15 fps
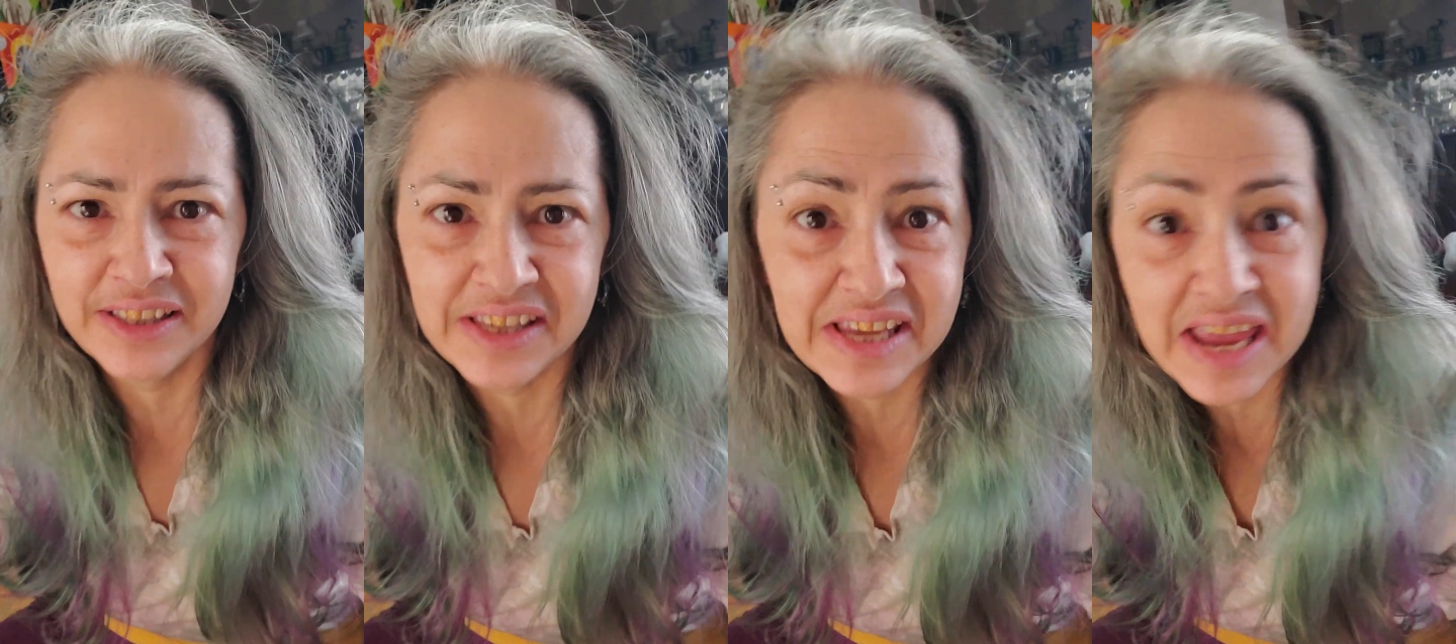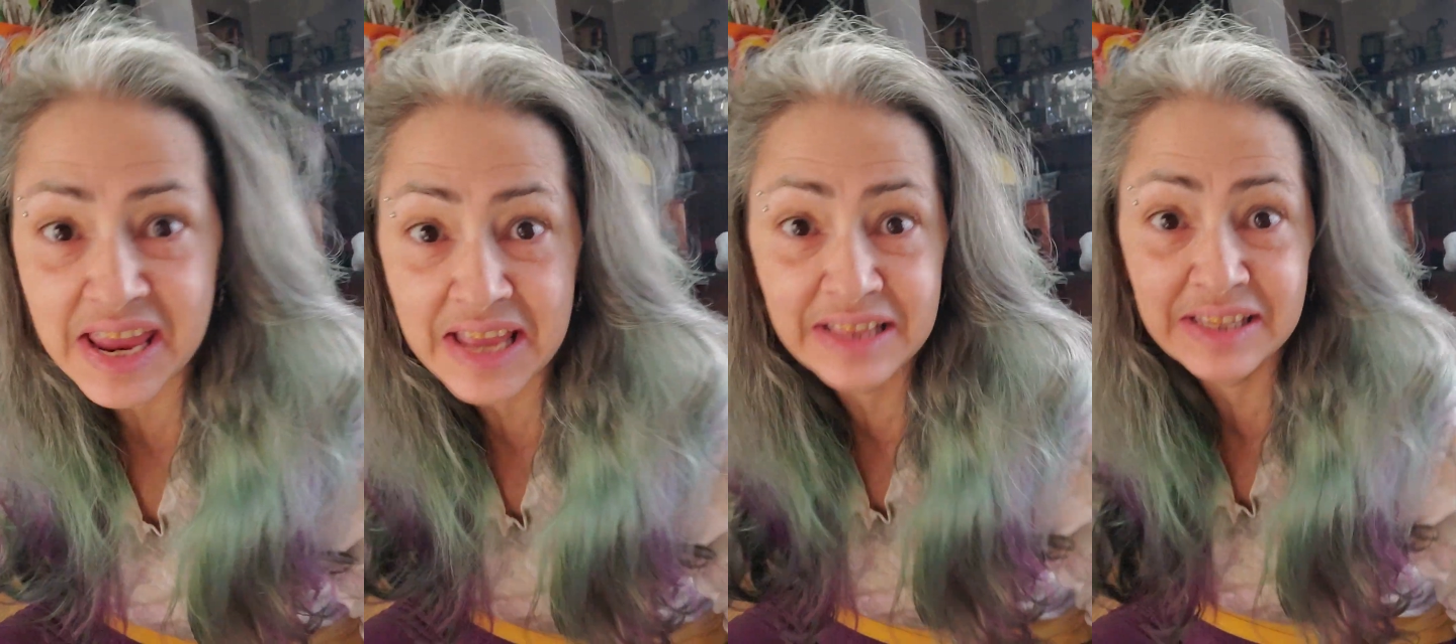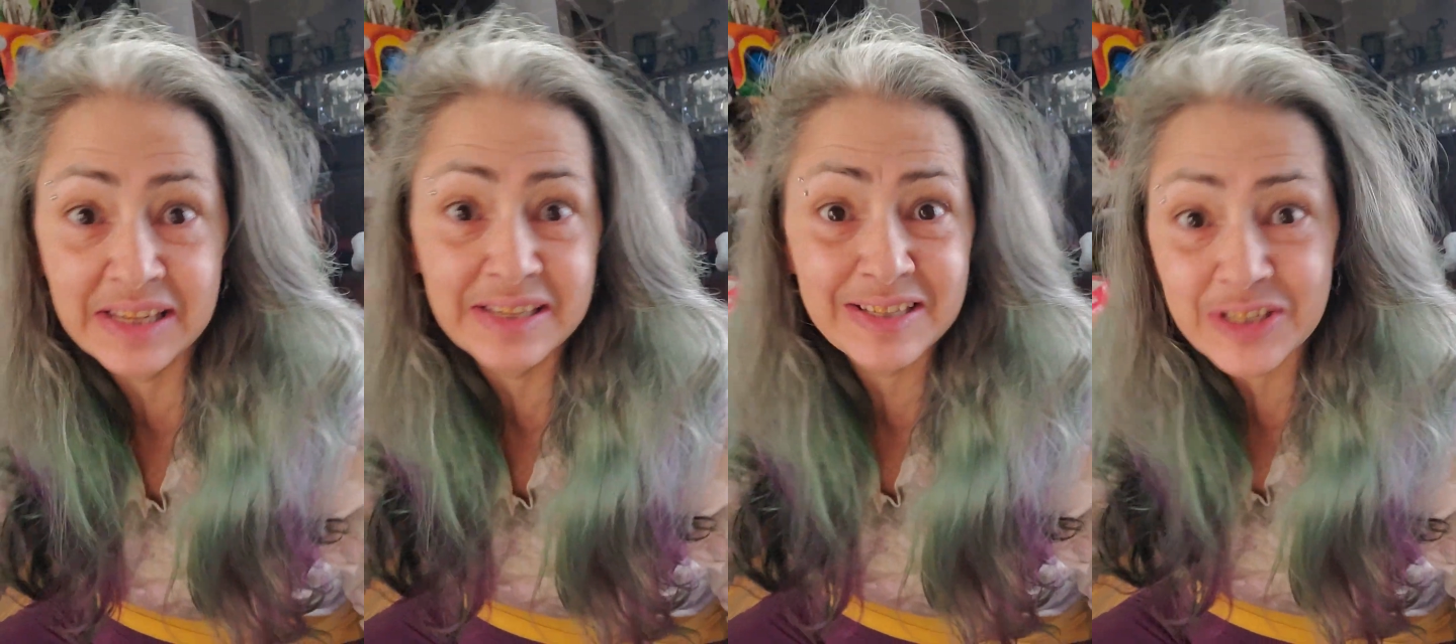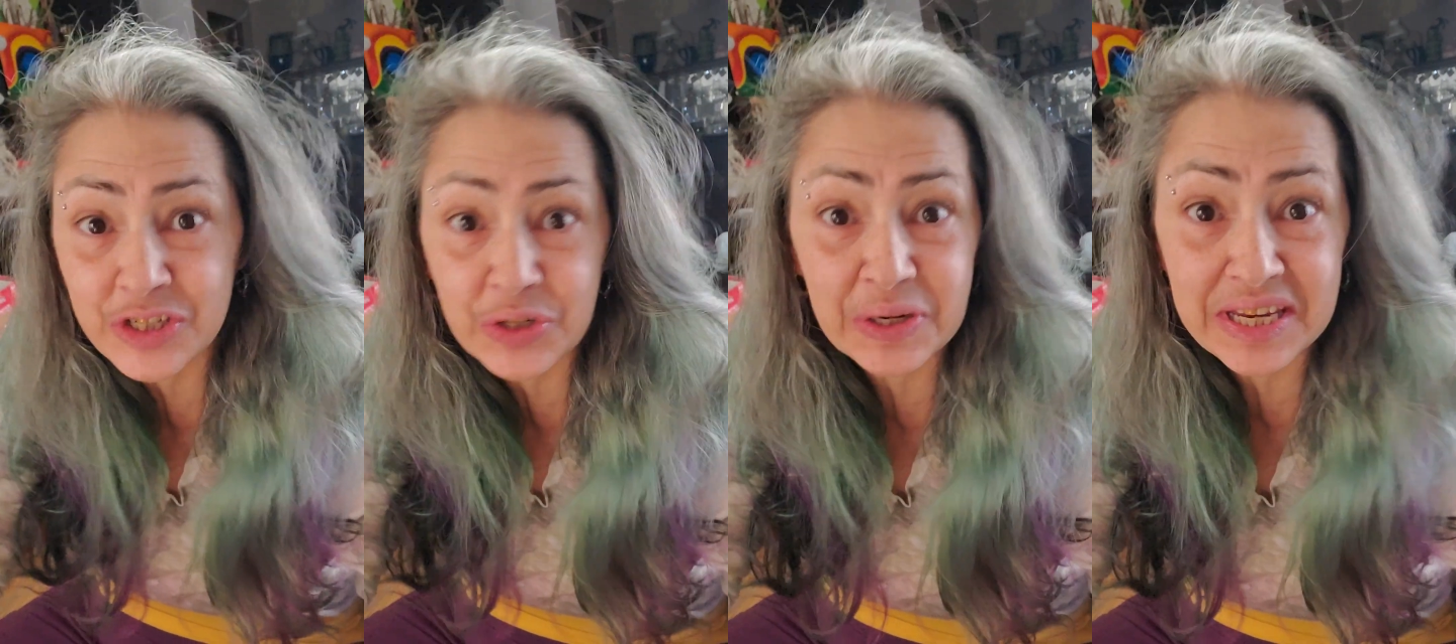The
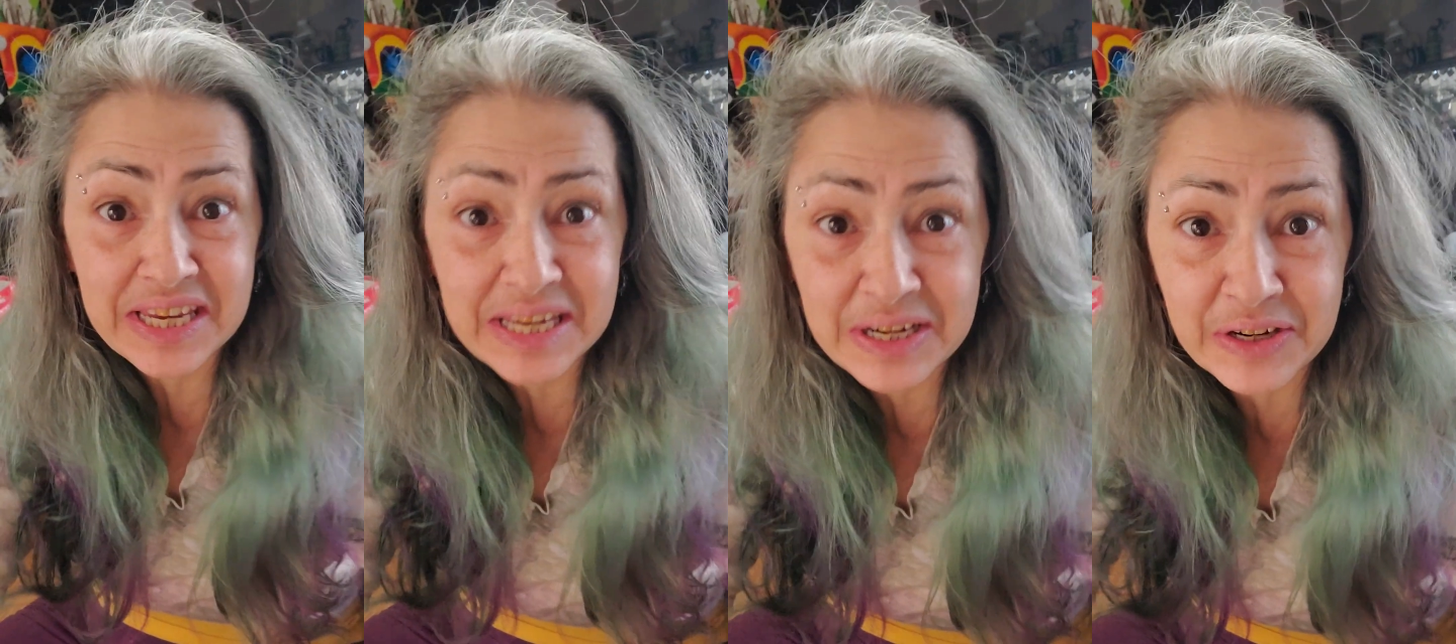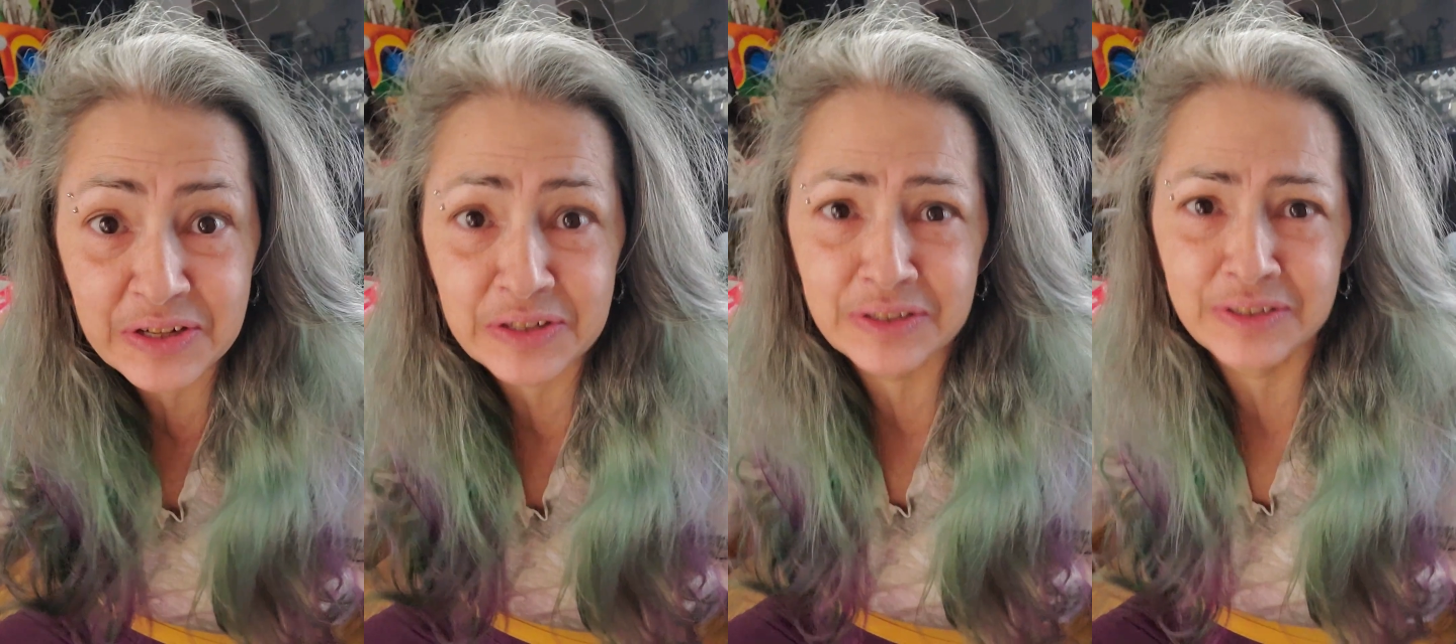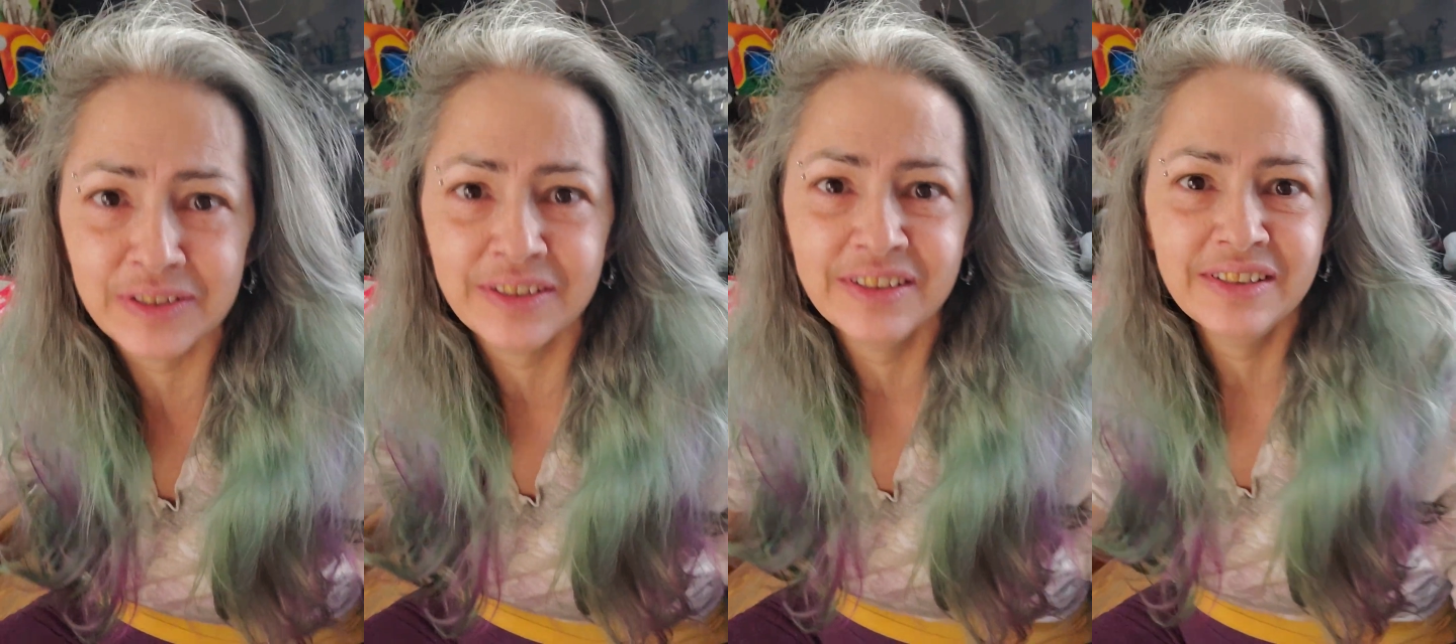aliens are here.